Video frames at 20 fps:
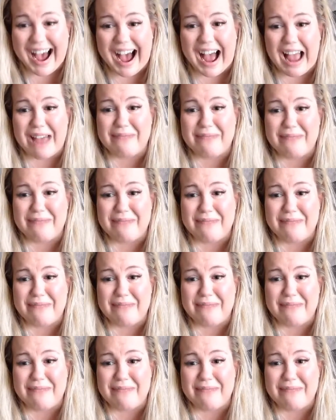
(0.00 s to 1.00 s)
I
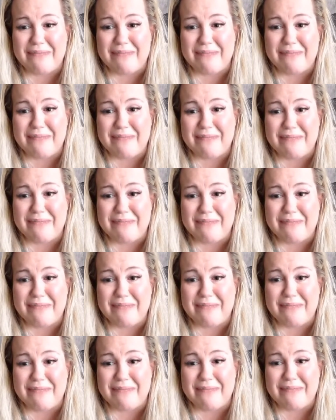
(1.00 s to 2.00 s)
was searching for
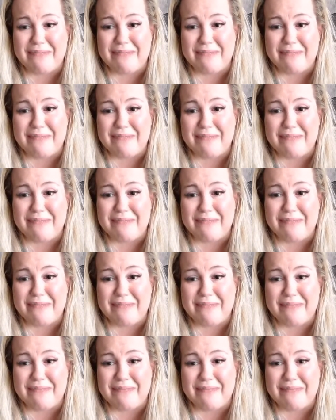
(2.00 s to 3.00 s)
you, and I can't figure out
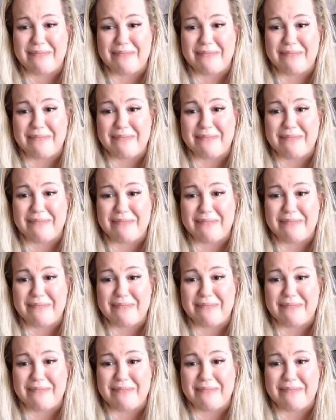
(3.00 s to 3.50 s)
how to get you.